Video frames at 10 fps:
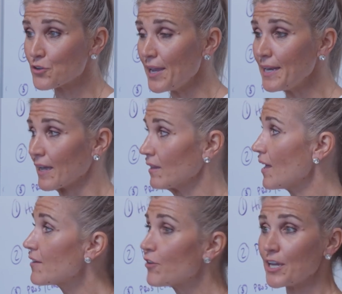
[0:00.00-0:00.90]
training. A
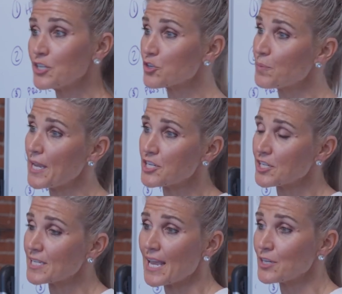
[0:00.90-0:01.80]
lot of our injured
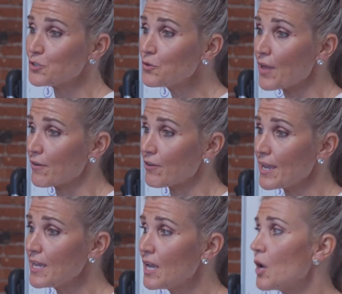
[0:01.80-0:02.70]
patients can't do that,
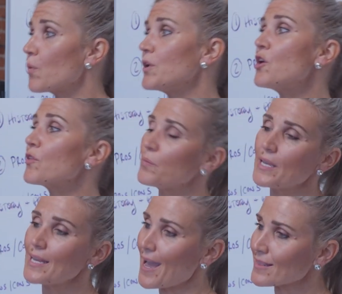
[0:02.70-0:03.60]
right? We know that we
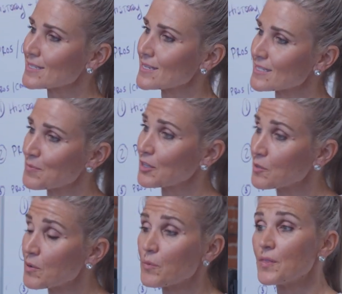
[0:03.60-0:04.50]
can hack the system a
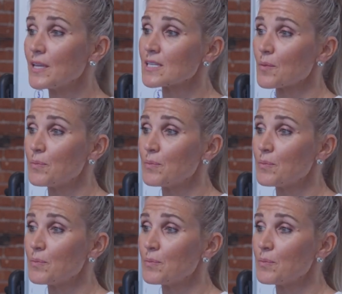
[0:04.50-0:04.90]
little bit with things like